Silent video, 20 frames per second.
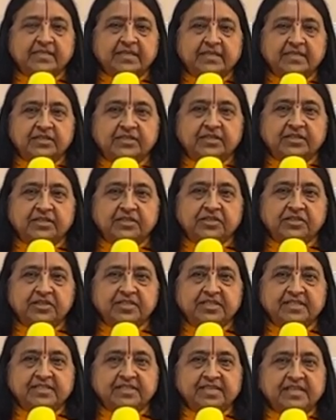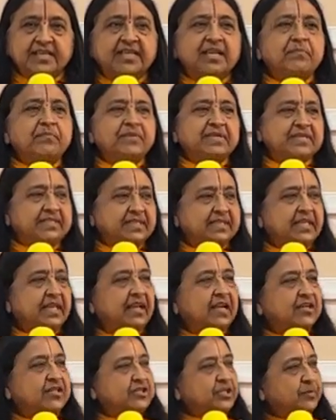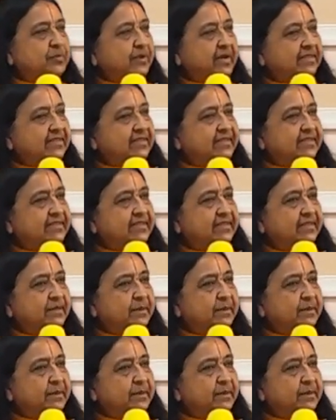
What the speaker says: and Sri Krishna said, let me see that Akshay Patra.